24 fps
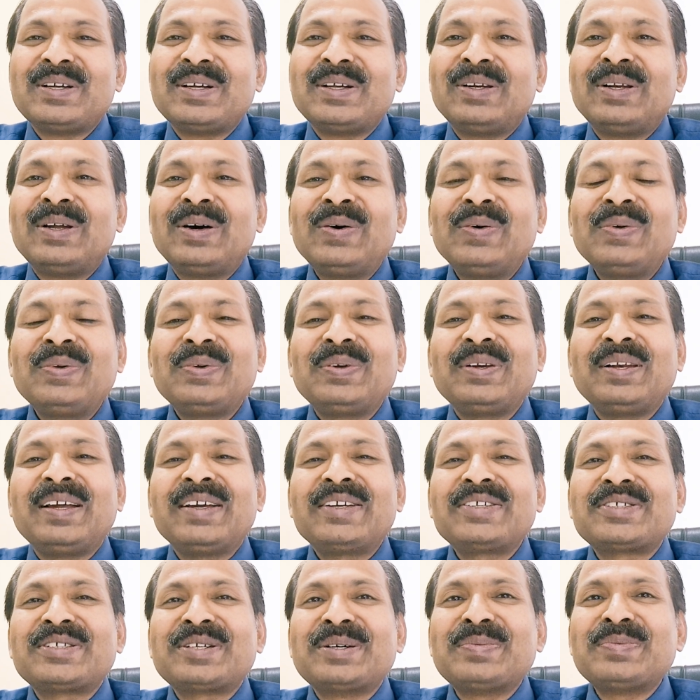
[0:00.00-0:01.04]
Now
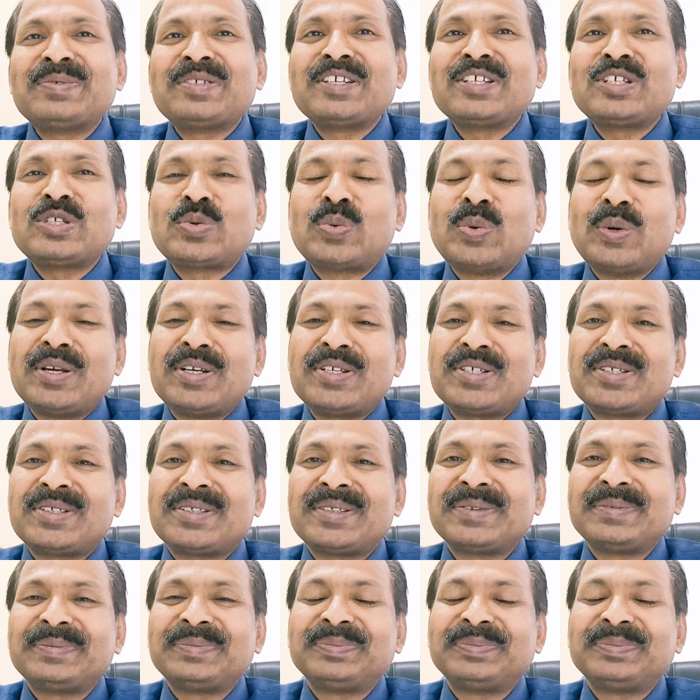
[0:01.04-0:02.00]
next comes is swish.